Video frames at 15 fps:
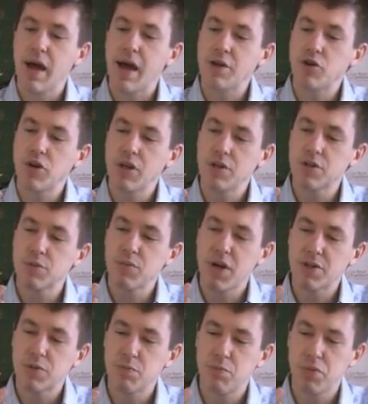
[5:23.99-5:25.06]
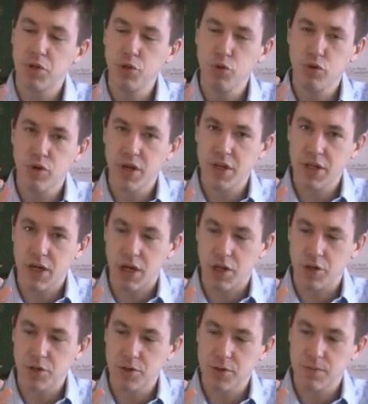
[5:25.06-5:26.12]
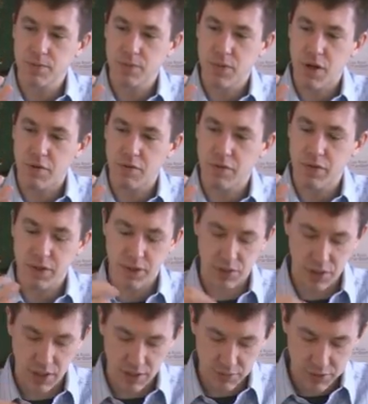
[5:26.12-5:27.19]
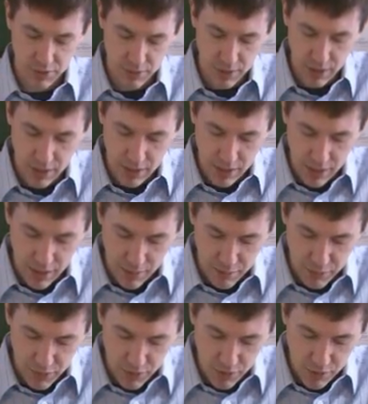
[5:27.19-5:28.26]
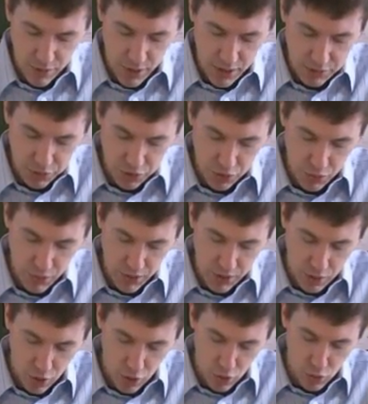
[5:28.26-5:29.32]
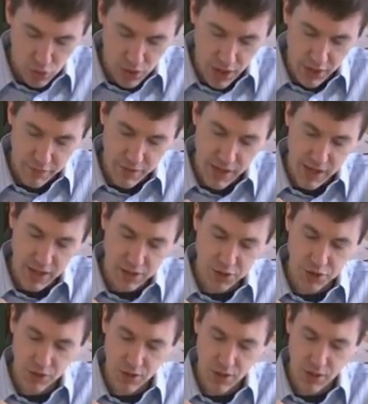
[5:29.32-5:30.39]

You're getting some nice blue-green colors off of these leaves. They're not showing a whole lot of age.